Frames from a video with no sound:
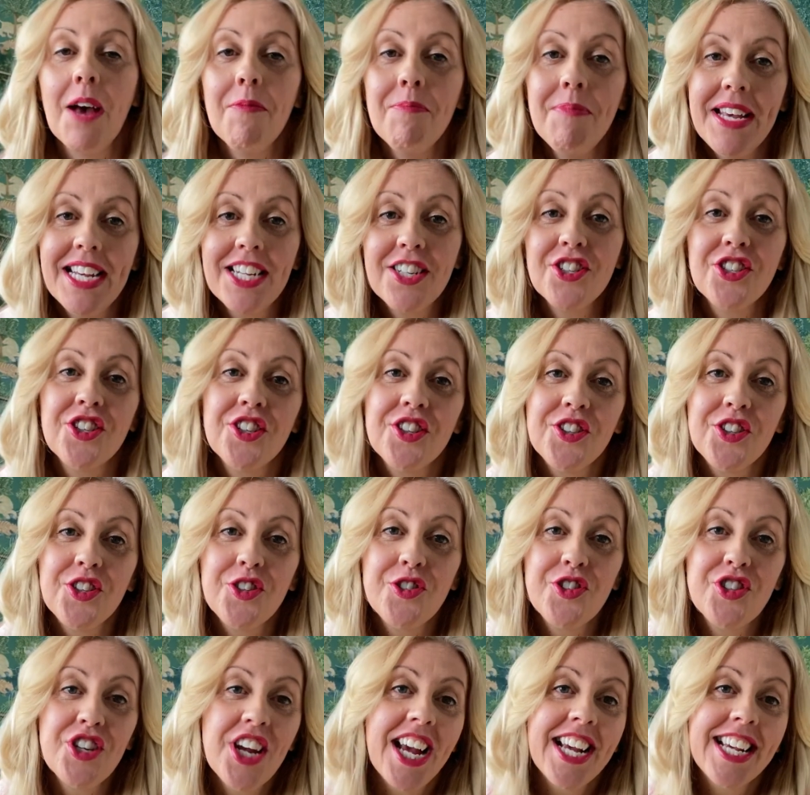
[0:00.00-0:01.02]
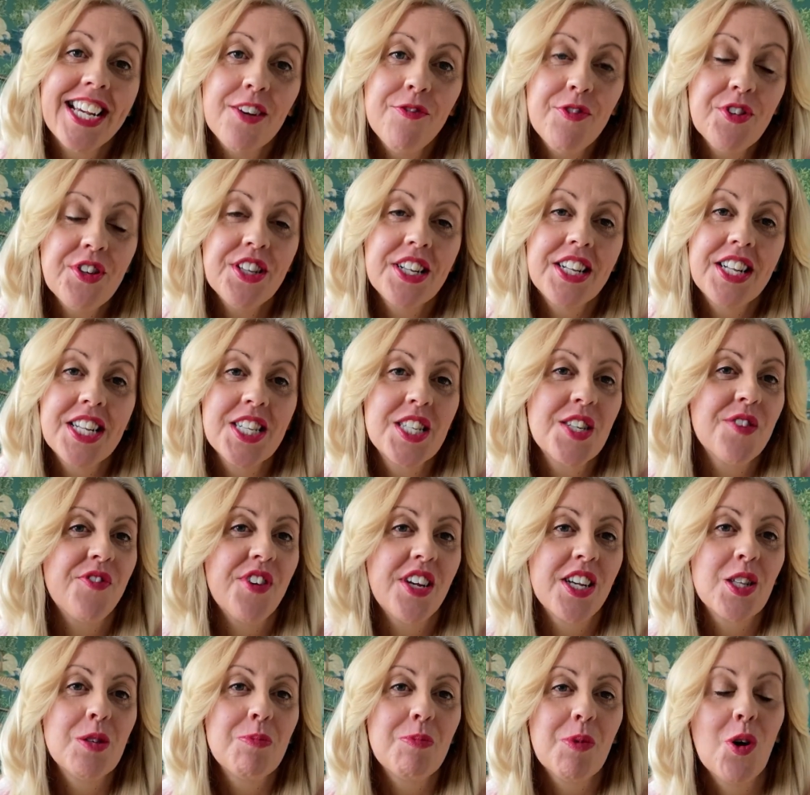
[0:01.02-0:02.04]
Make sure that you check everything that's
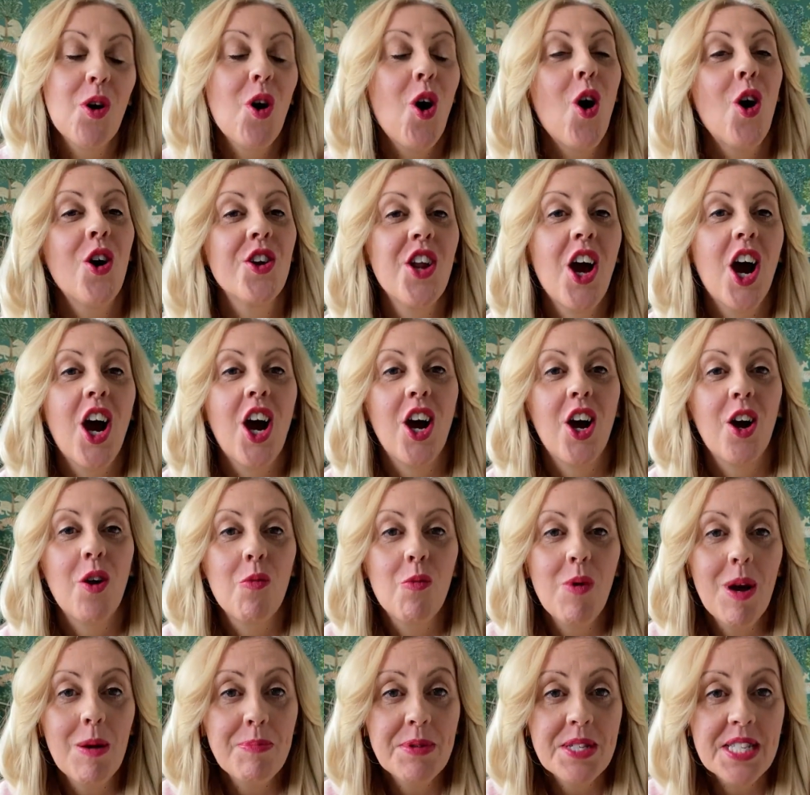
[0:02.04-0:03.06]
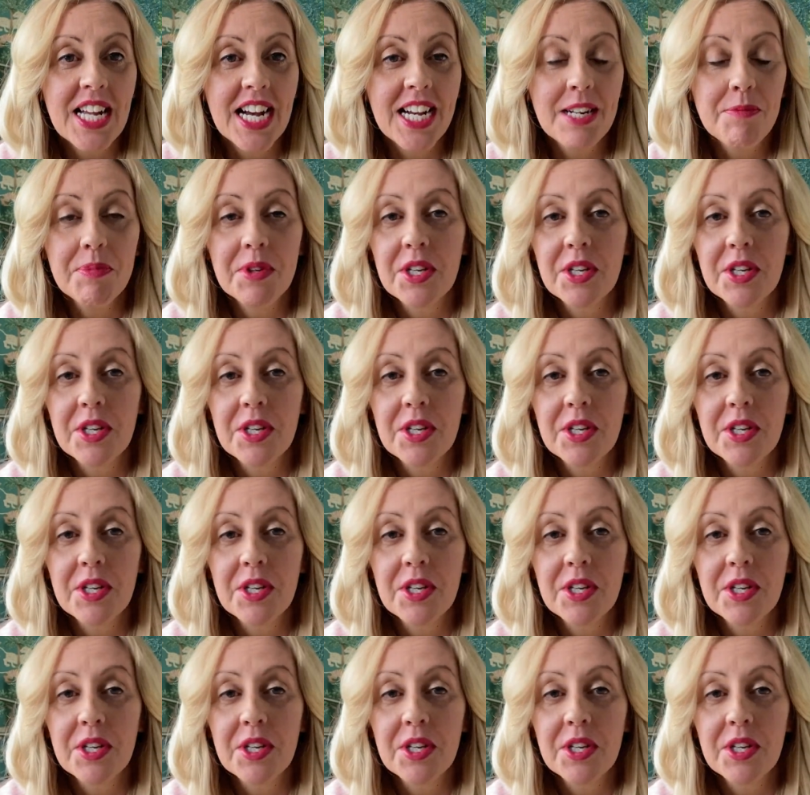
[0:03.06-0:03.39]
available on our website,